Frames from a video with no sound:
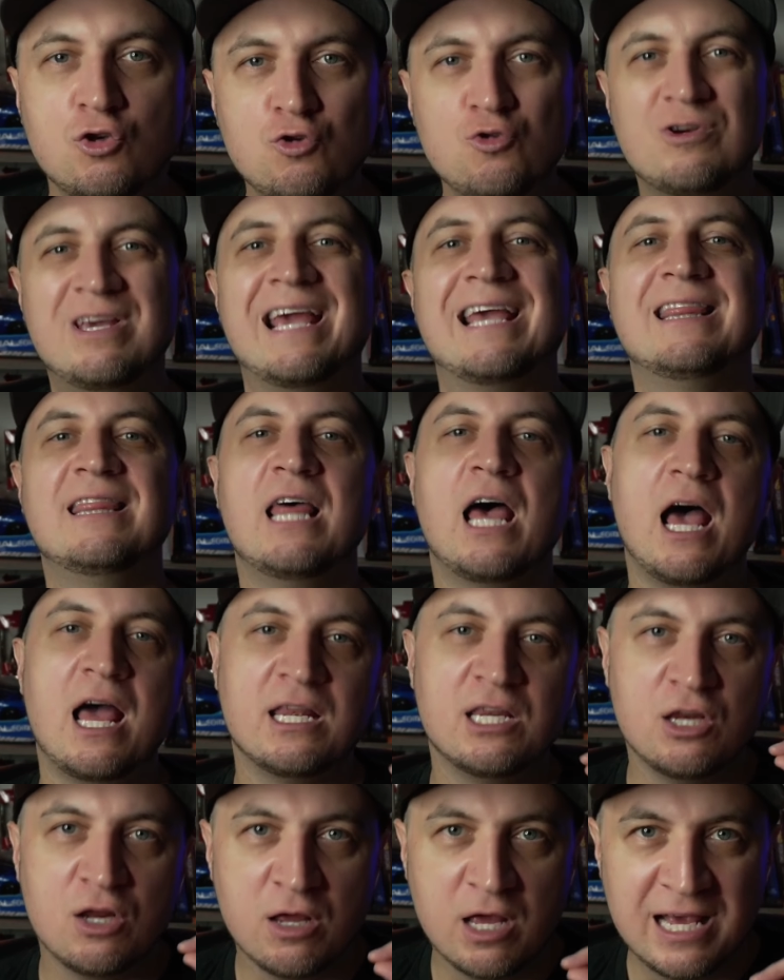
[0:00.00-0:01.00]
you get
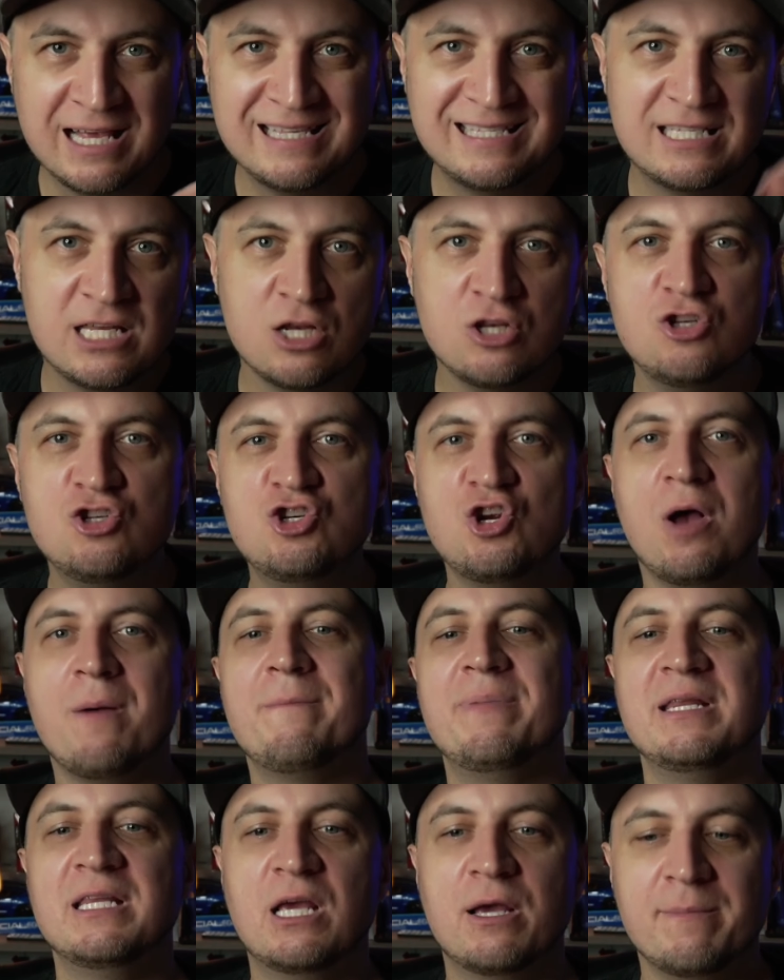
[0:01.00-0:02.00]
that instant
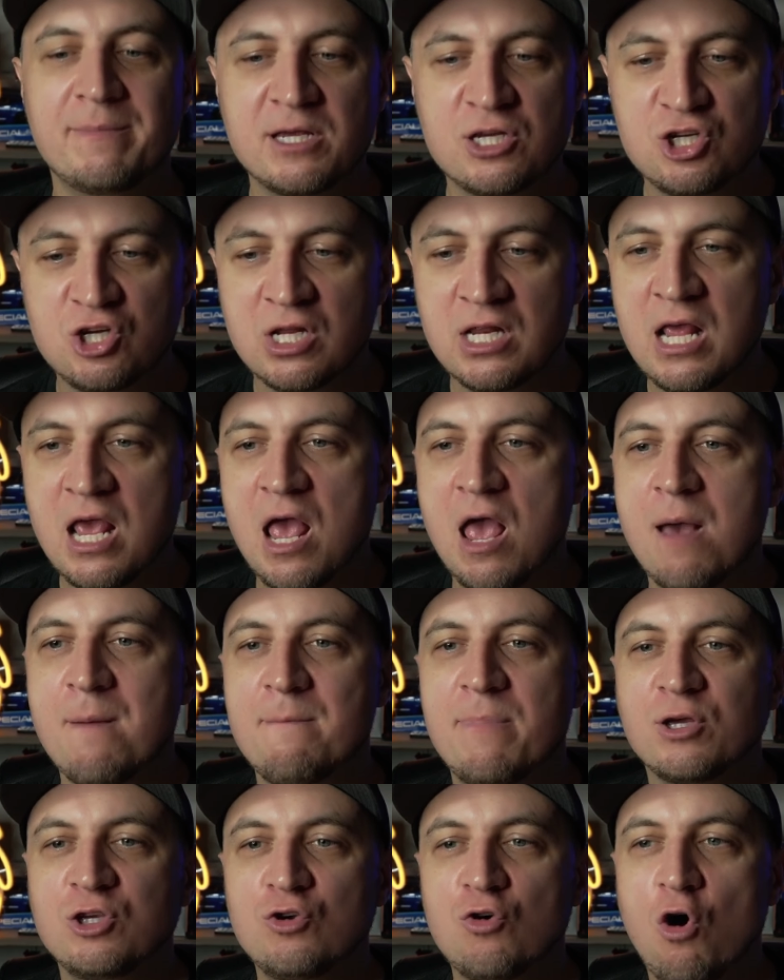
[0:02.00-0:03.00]
jump in commission,
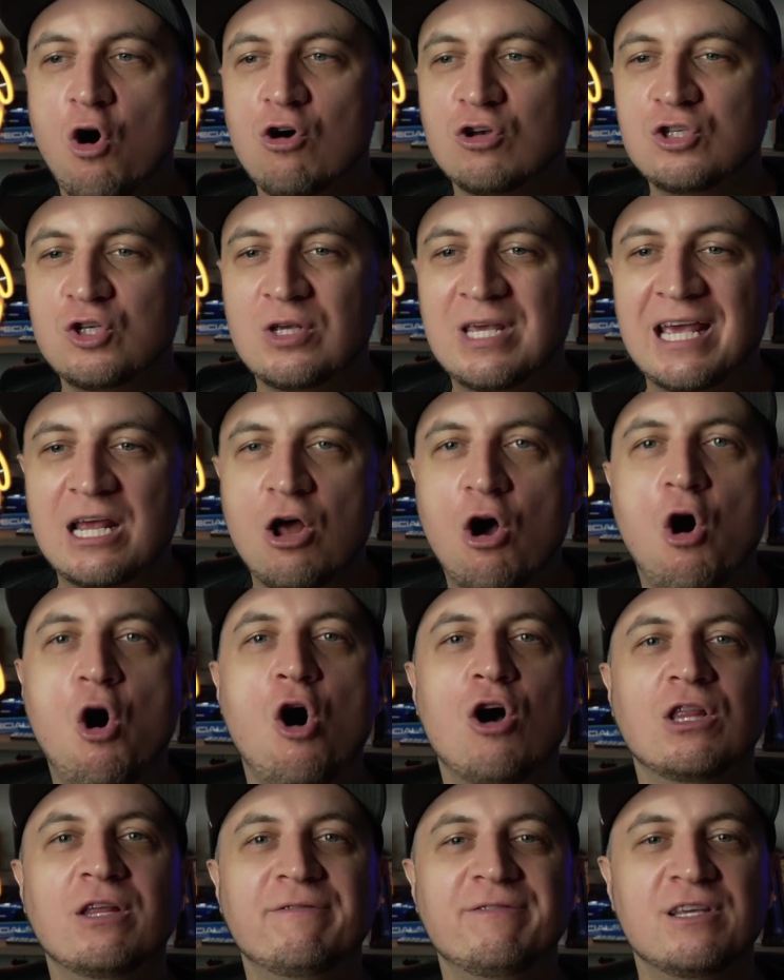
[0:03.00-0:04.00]
but you also get
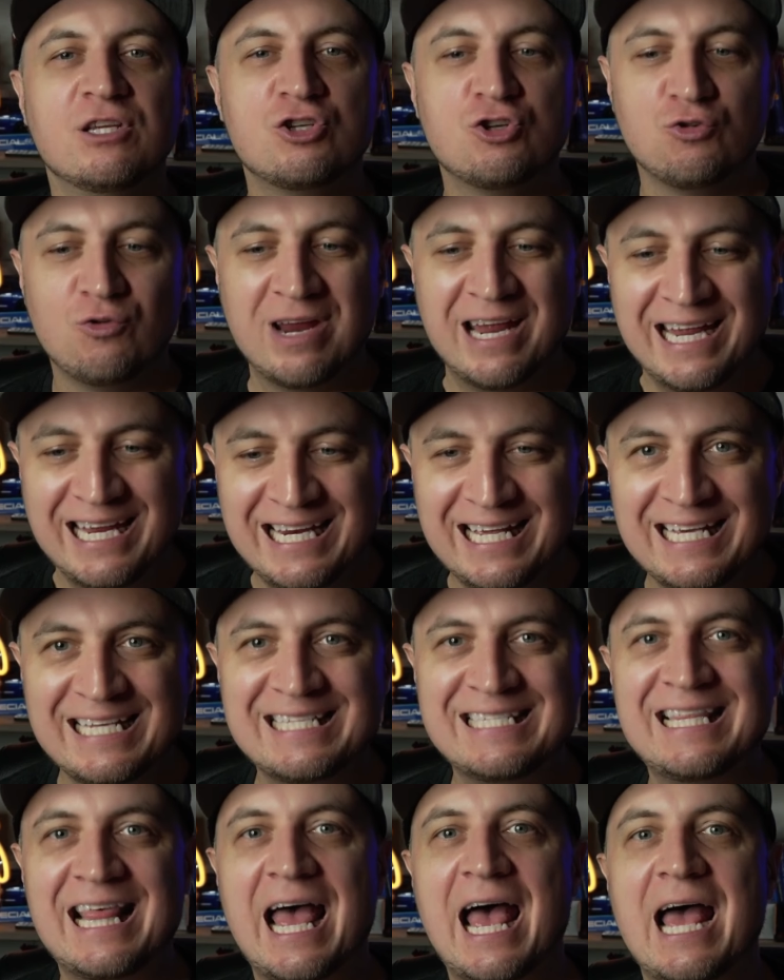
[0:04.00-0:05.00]
all of the
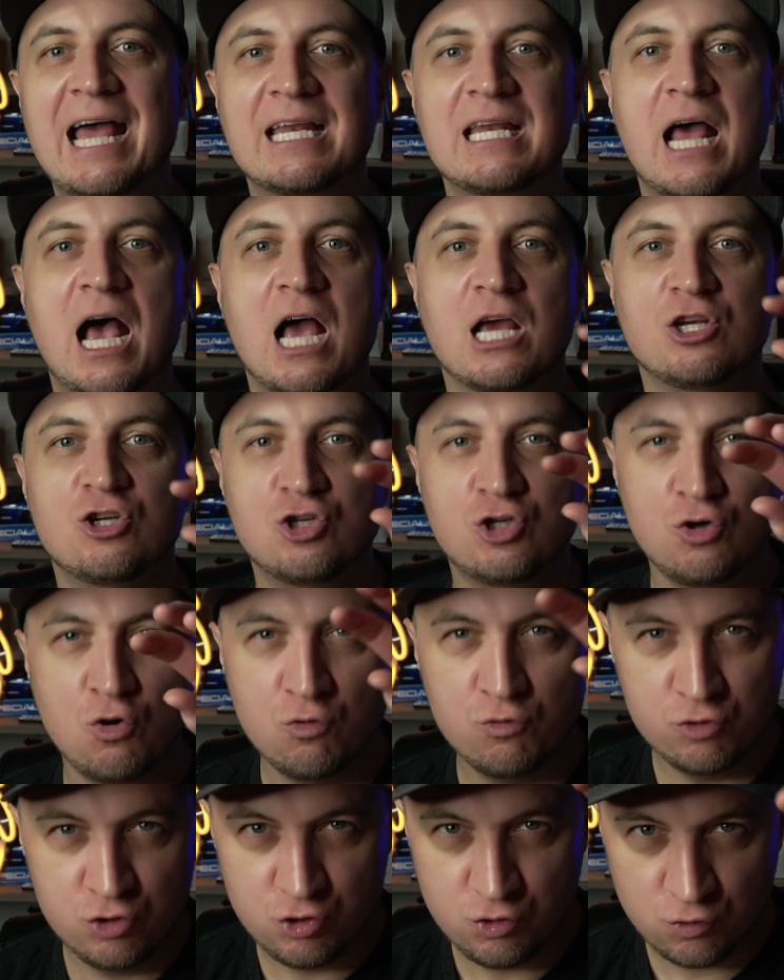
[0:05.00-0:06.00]
trainings that I
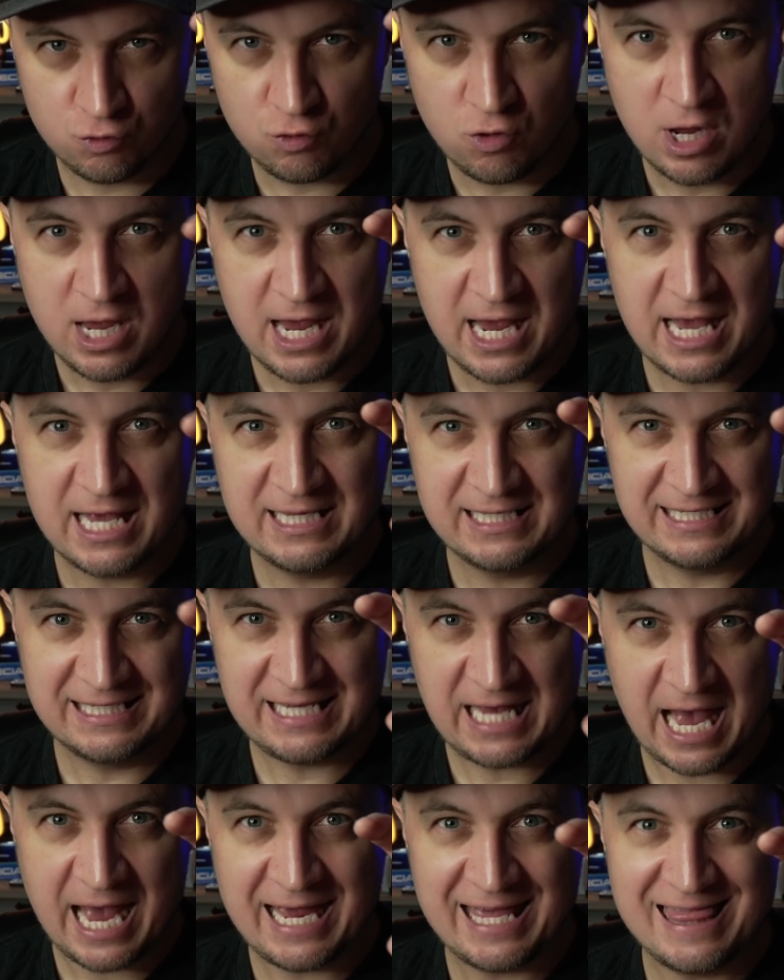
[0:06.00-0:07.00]
showed you
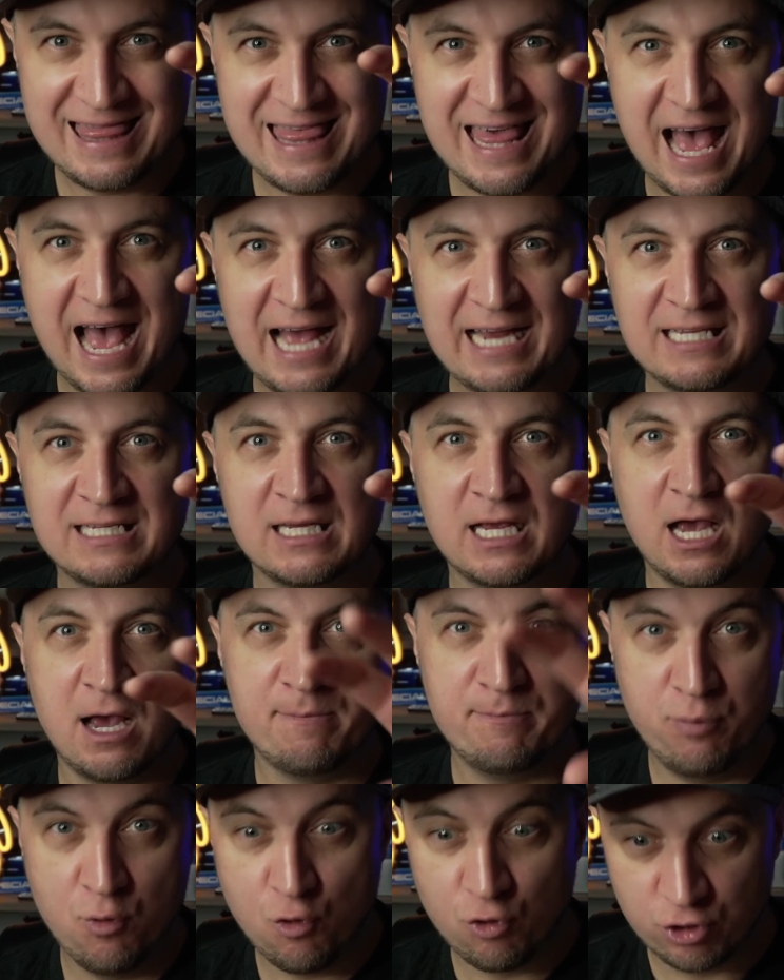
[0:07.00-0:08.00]
inside that
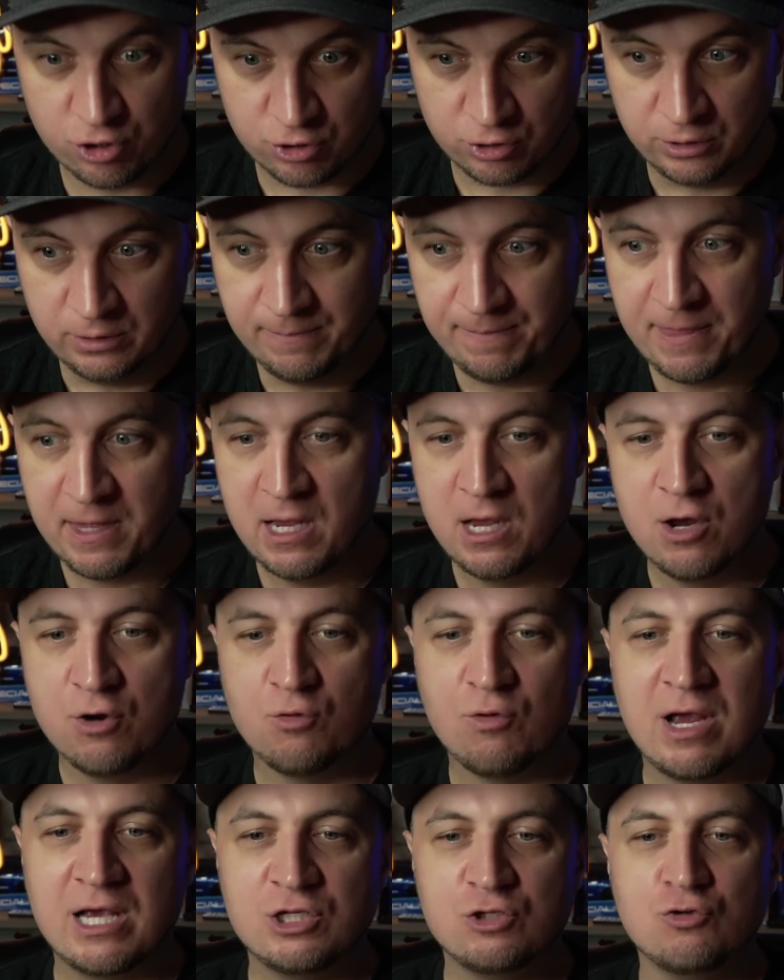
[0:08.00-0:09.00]
portal,
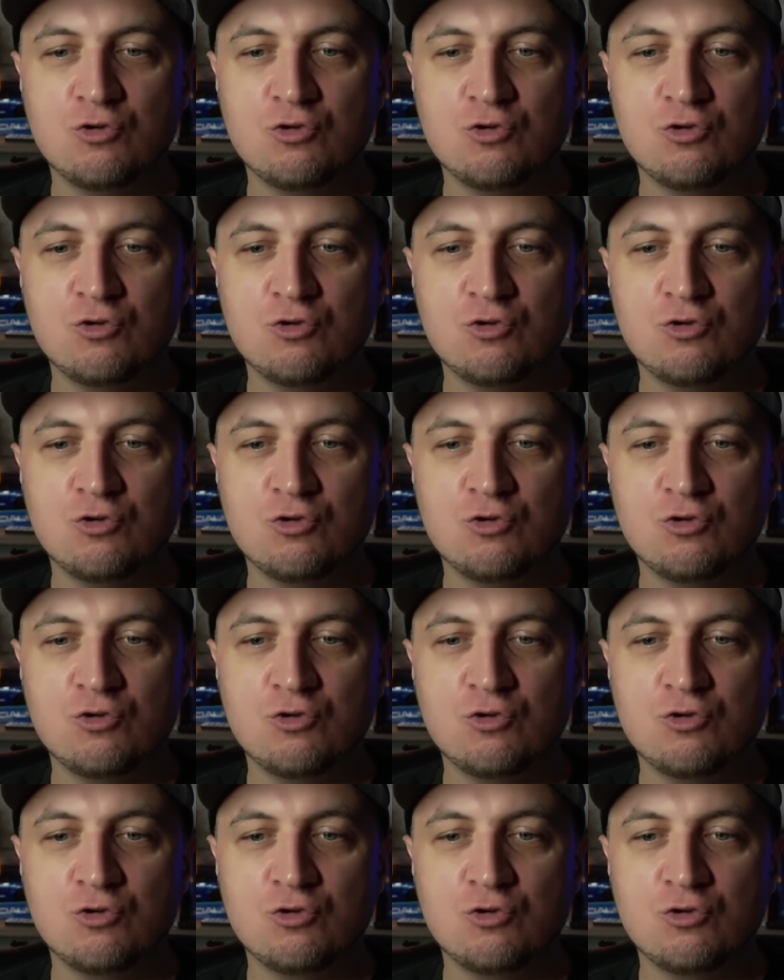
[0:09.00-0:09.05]
right?